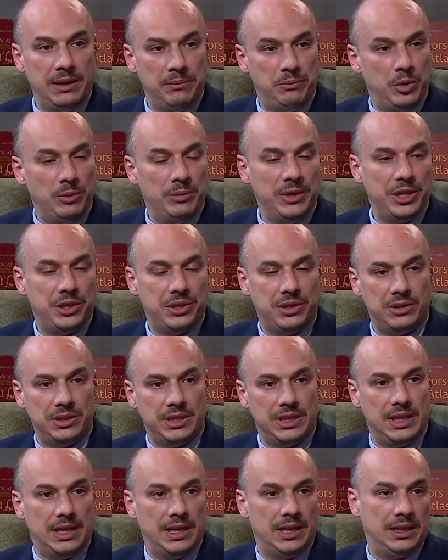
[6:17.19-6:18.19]

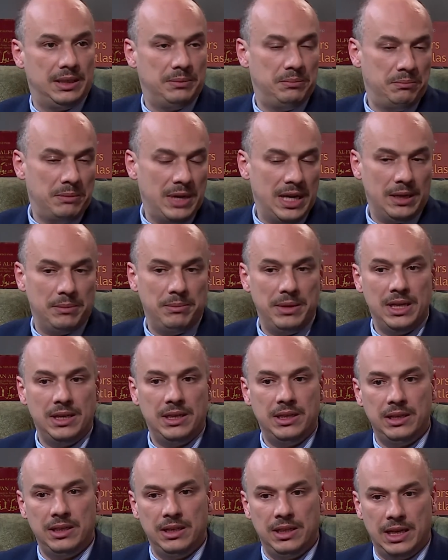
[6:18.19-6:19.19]
publishers like
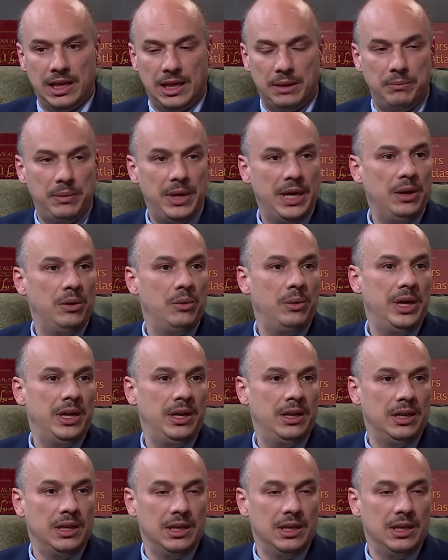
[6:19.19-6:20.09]
Macmillan, like Penguin,